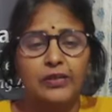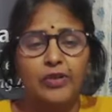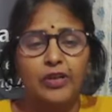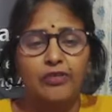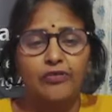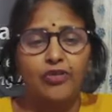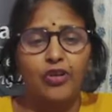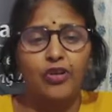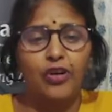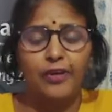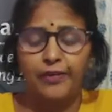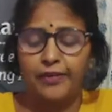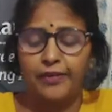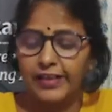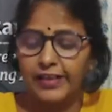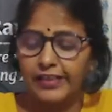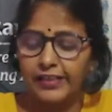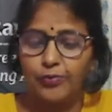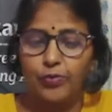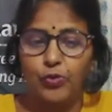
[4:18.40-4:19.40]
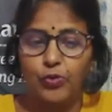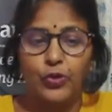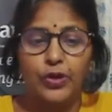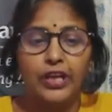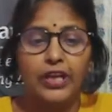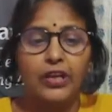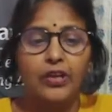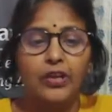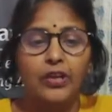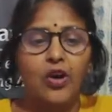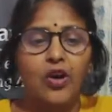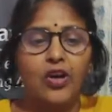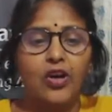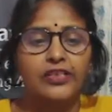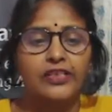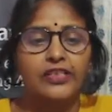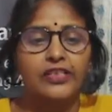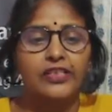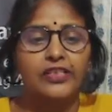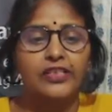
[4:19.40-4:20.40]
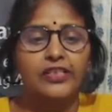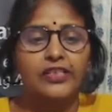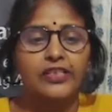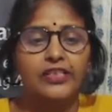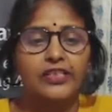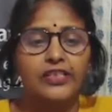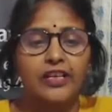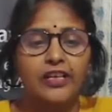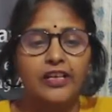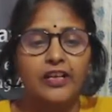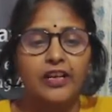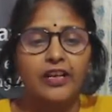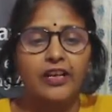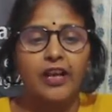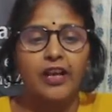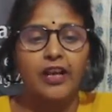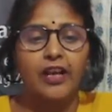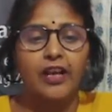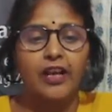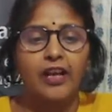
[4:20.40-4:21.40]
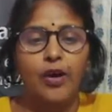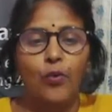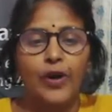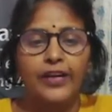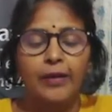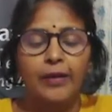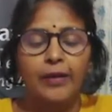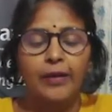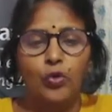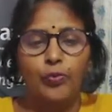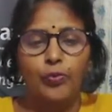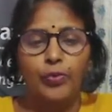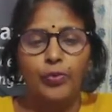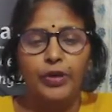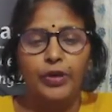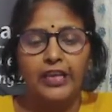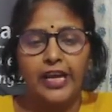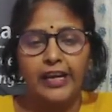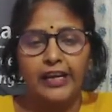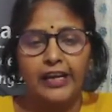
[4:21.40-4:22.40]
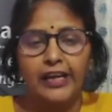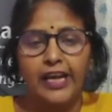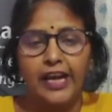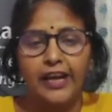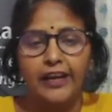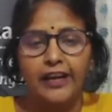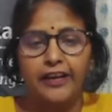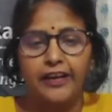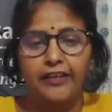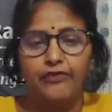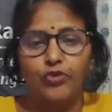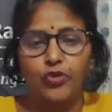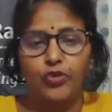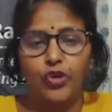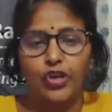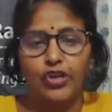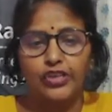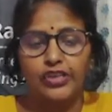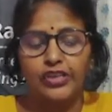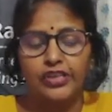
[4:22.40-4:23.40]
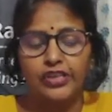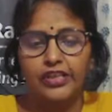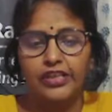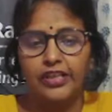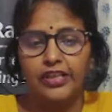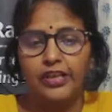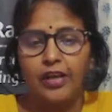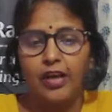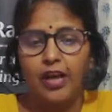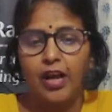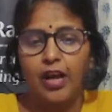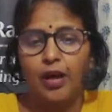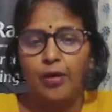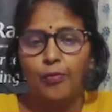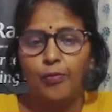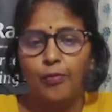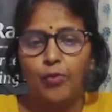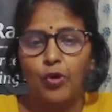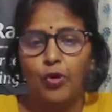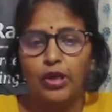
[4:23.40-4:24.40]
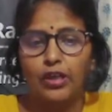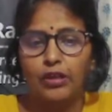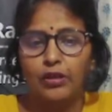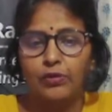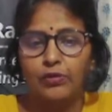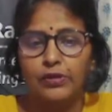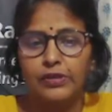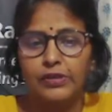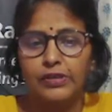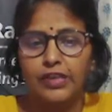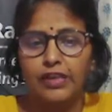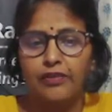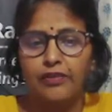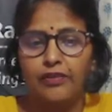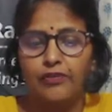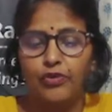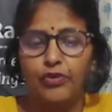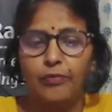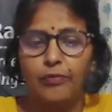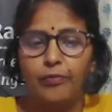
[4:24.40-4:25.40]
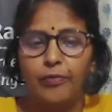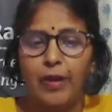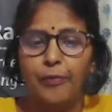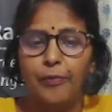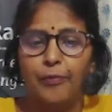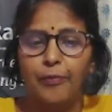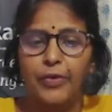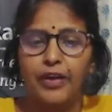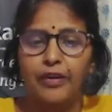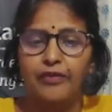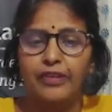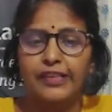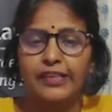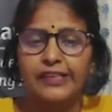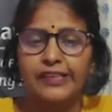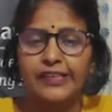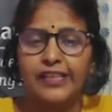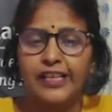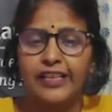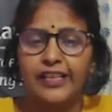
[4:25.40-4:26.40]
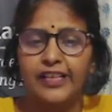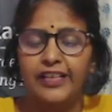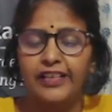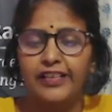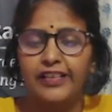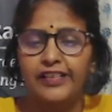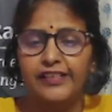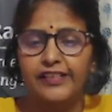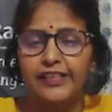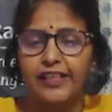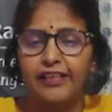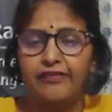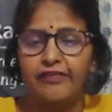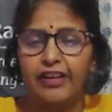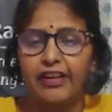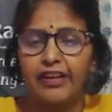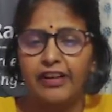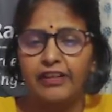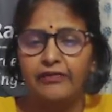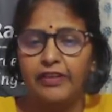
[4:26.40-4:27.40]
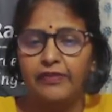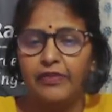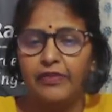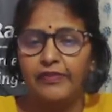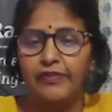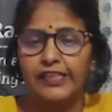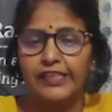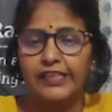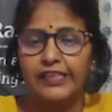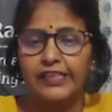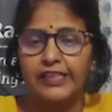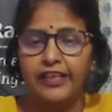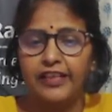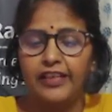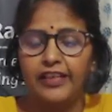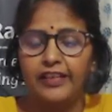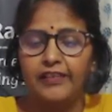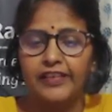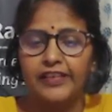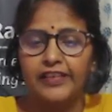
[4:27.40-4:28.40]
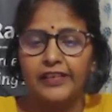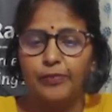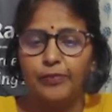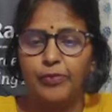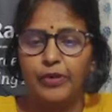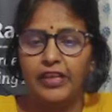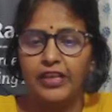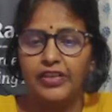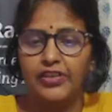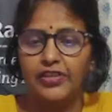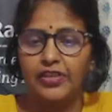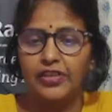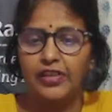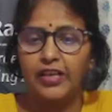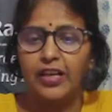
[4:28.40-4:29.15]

for transporting oxygen. One hemoglobin can carry 4 oxygen molecules. If you remember, we studied this when we were studying respiration,